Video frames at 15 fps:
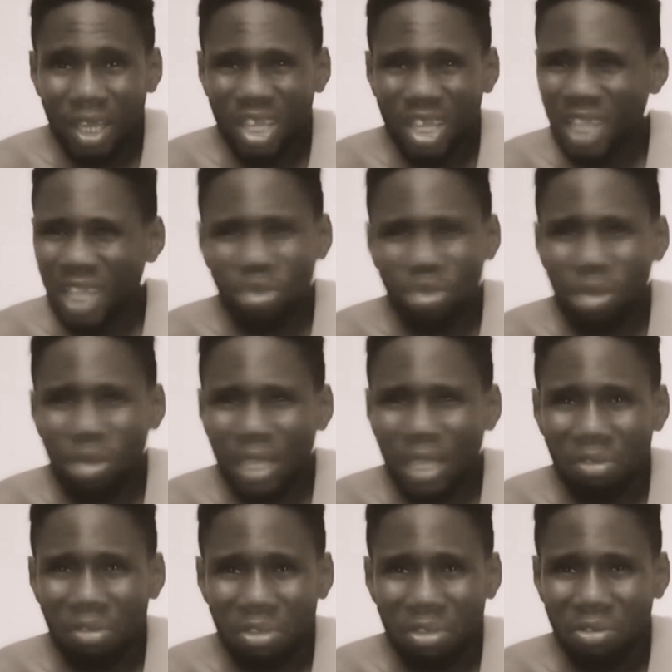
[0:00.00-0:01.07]
It won't kill
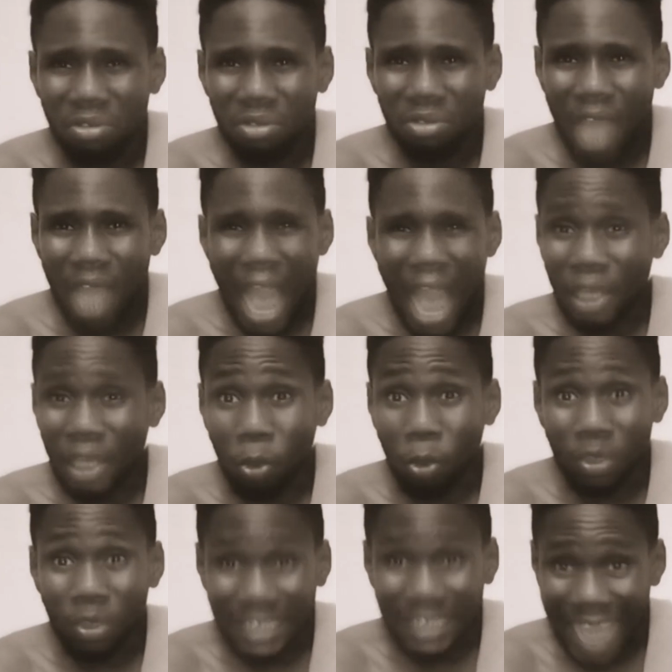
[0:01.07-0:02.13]
you and you
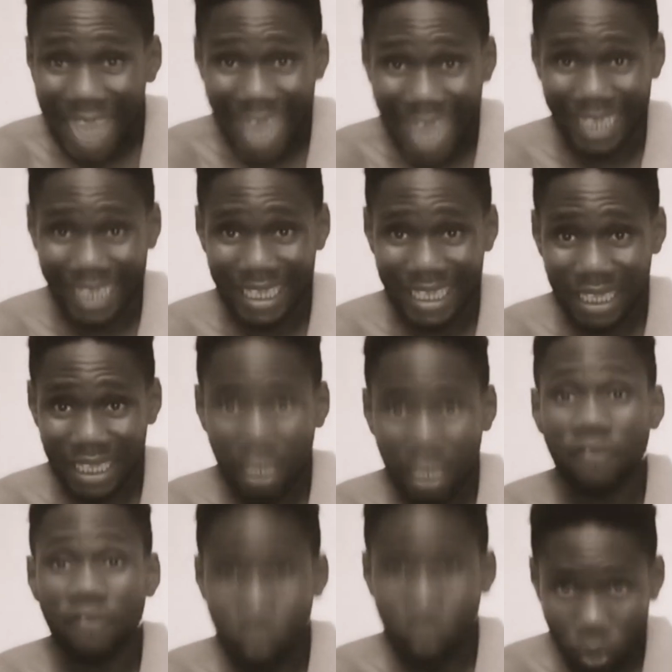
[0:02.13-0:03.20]
won't die
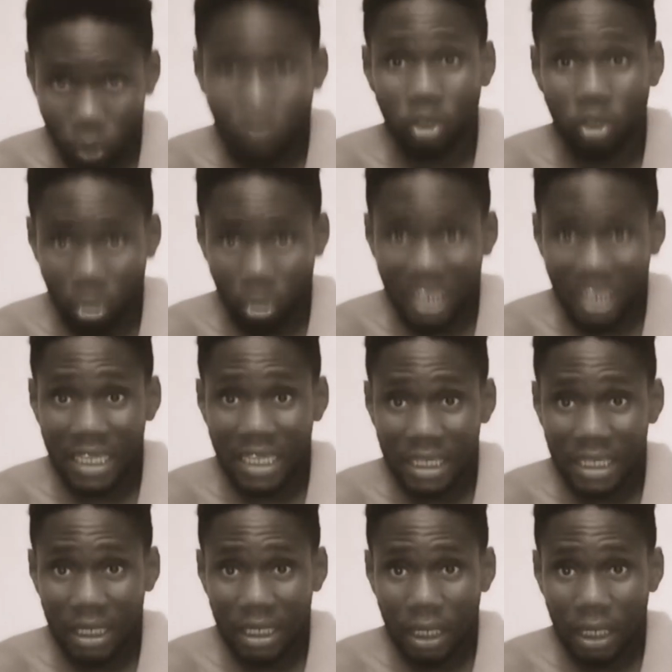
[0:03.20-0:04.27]
if you support your kids.